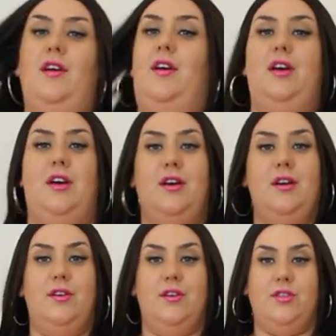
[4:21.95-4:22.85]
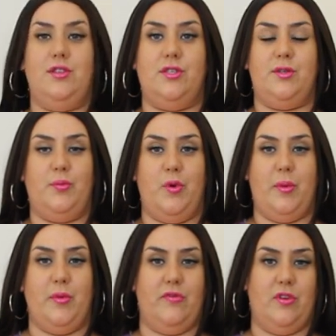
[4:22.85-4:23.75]
it just would
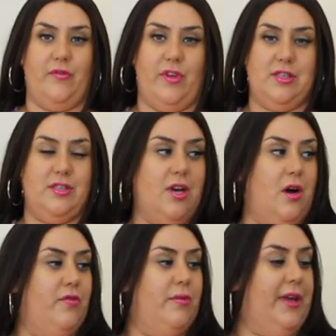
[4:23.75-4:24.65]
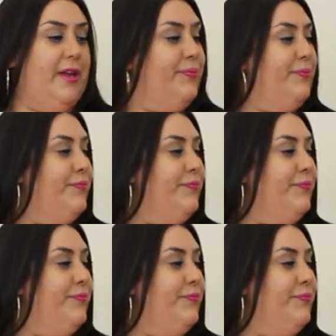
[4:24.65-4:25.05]
be more versatile for me.